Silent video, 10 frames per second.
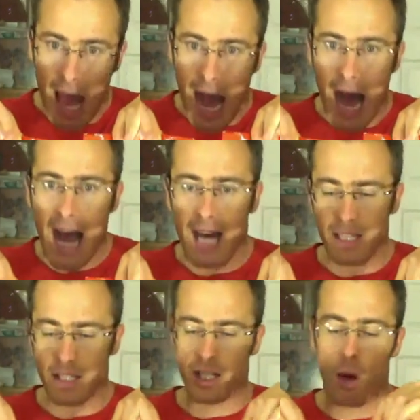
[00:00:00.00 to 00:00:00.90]
And
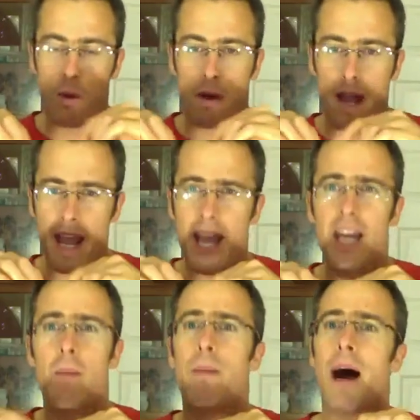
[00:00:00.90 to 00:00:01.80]
so in
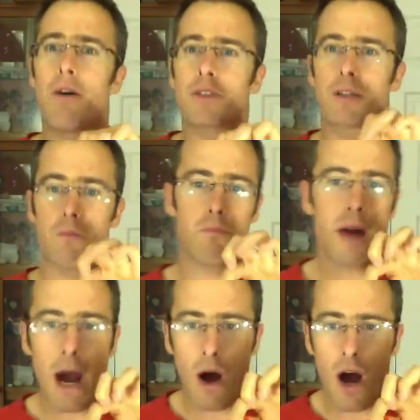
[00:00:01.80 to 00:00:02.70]
about
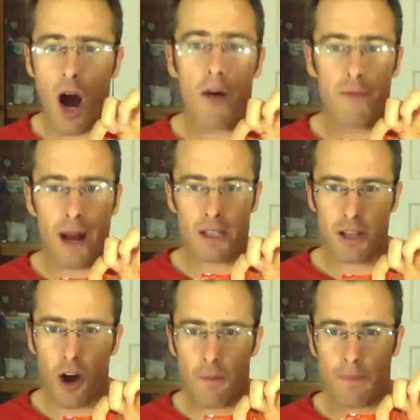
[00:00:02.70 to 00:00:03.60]
half an hour's
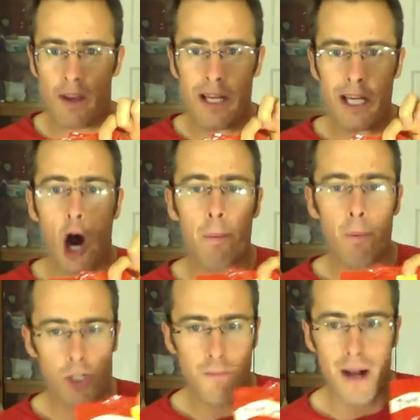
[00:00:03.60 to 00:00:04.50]
time, I'll be
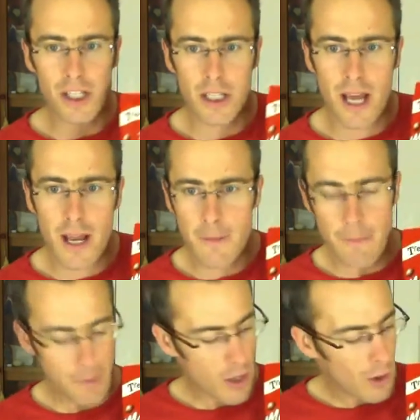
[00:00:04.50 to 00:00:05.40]
watching Match of the Day
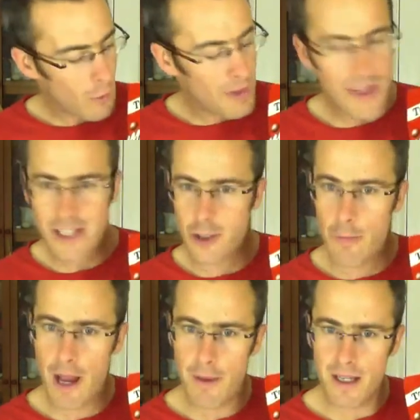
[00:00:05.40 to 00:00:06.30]
with these two
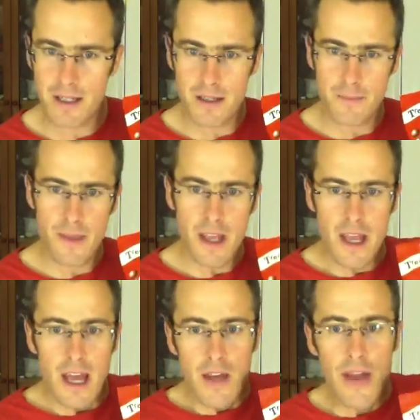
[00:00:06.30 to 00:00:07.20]
babies.
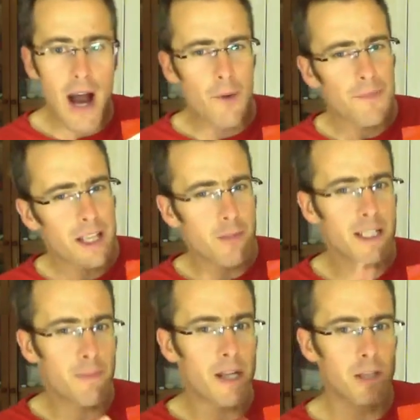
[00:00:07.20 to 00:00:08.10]
Now, there's something
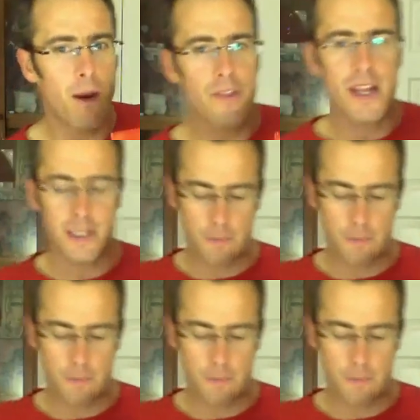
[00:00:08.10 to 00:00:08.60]
special about these.